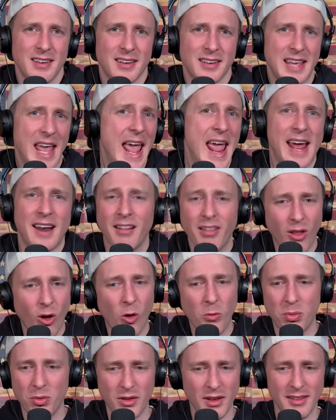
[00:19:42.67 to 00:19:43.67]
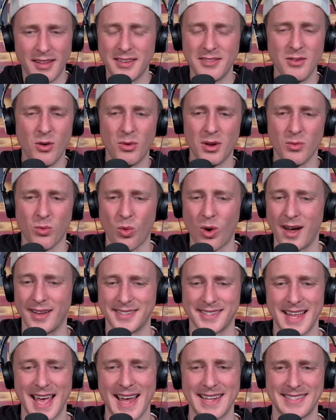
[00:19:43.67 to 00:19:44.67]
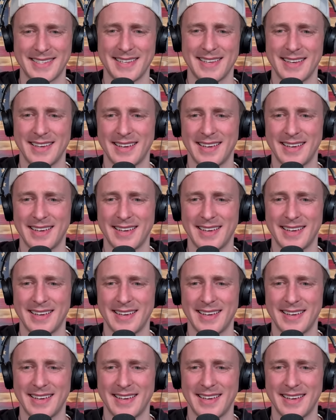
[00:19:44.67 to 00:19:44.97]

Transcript: Cantaloupe, like nobody wants that.